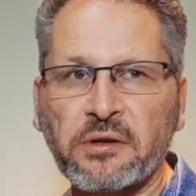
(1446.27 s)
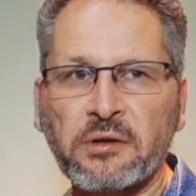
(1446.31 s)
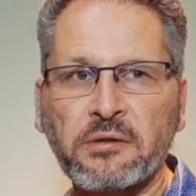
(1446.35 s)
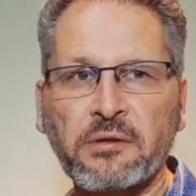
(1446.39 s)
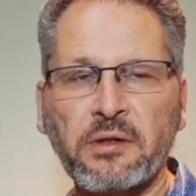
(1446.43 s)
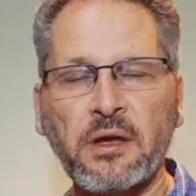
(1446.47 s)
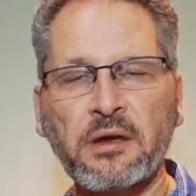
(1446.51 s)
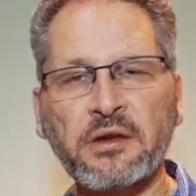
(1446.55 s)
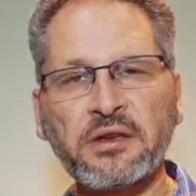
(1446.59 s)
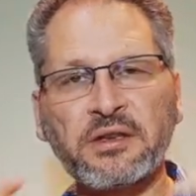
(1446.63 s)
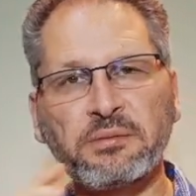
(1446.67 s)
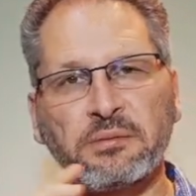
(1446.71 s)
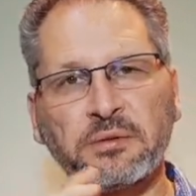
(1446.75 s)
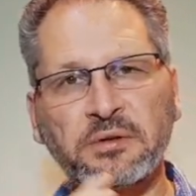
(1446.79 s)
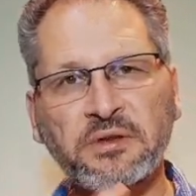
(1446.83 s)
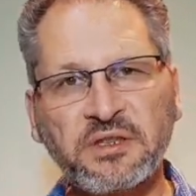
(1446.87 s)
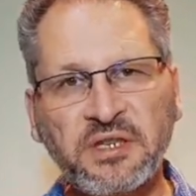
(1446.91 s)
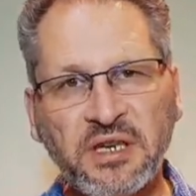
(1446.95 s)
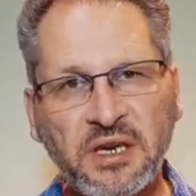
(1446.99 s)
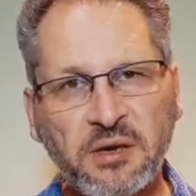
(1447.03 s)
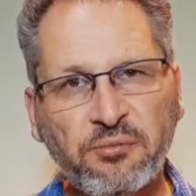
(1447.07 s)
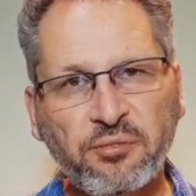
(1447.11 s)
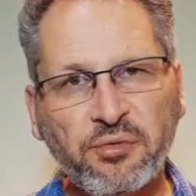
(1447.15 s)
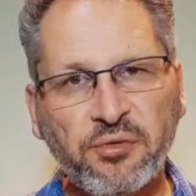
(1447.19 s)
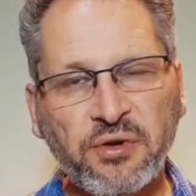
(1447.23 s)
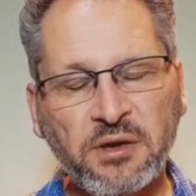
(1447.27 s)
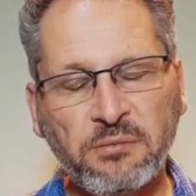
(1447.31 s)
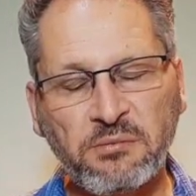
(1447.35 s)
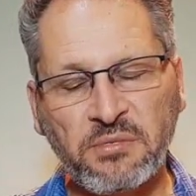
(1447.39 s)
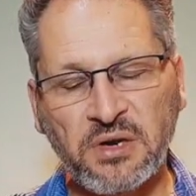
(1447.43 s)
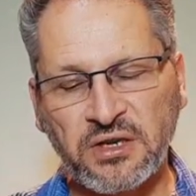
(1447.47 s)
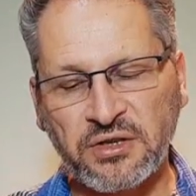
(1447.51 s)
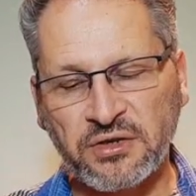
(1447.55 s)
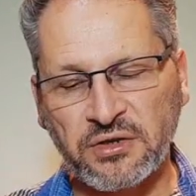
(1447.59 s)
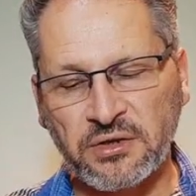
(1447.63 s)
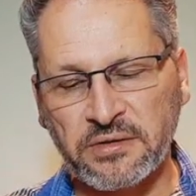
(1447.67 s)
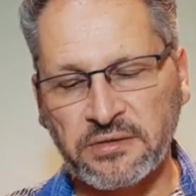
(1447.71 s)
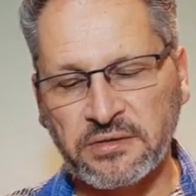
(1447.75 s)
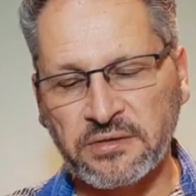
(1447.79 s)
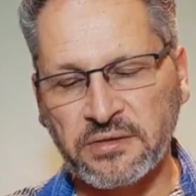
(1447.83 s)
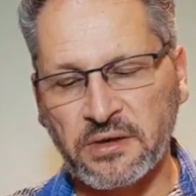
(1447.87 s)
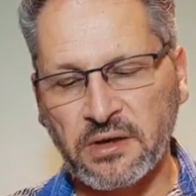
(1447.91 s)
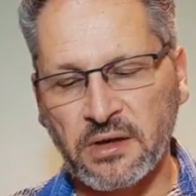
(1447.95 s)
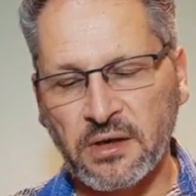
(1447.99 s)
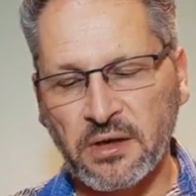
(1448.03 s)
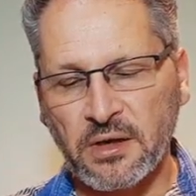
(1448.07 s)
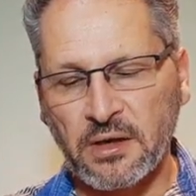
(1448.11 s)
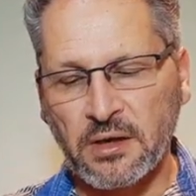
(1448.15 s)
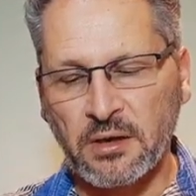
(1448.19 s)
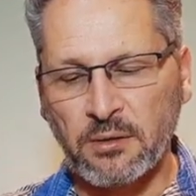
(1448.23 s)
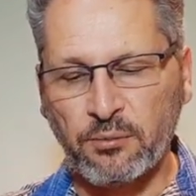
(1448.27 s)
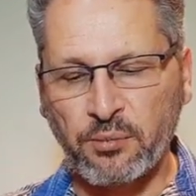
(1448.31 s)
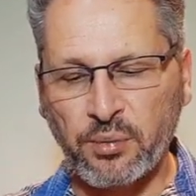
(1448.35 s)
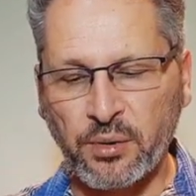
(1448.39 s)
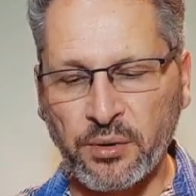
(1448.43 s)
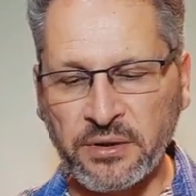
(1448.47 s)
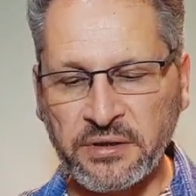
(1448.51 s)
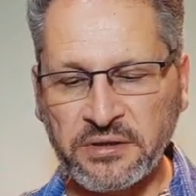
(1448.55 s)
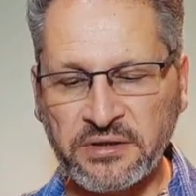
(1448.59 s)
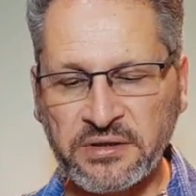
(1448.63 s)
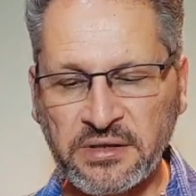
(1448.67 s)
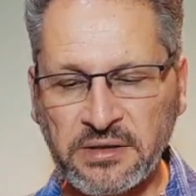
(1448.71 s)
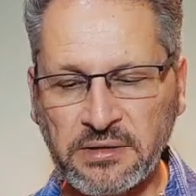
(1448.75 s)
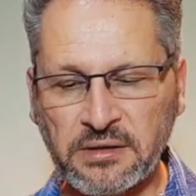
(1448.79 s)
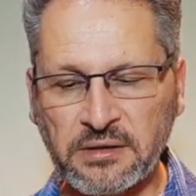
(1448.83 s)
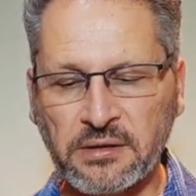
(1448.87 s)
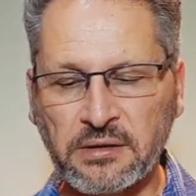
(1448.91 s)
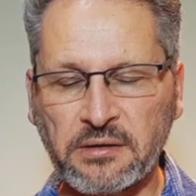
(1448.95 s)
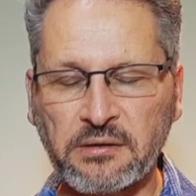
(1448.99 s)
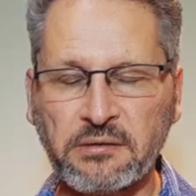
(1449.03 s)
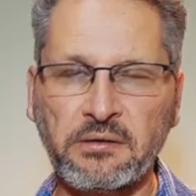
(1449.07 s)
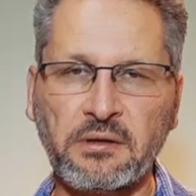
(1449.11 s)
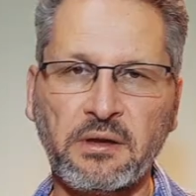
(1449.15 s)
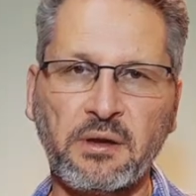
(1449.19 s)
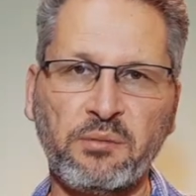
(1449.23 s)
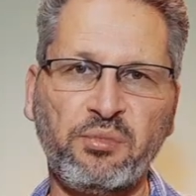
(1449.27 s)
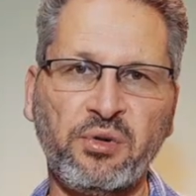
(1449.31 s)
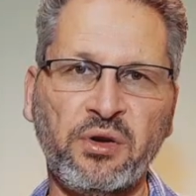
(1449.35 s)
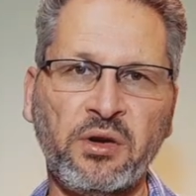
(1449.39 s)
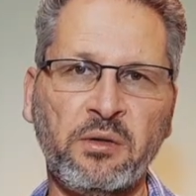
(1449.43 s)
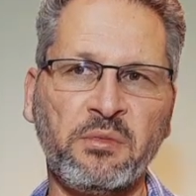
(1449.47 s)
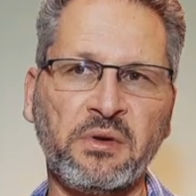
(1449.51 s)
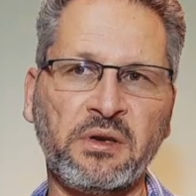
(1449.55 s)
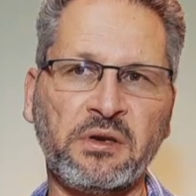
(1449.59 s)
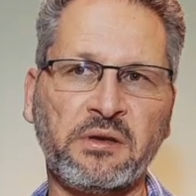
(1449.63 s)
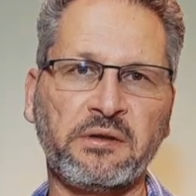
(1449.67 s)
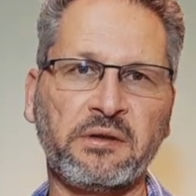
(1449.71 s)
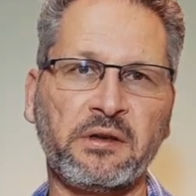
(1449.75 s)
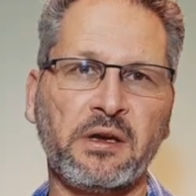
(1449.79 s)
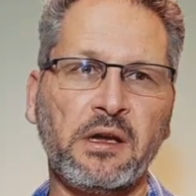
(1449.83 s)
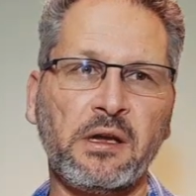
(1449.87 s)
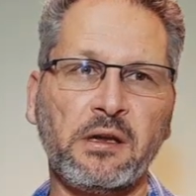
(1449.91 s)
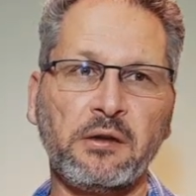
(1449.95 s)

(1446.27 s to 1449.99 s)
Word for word: Those were temporary measures pointing to the permanent.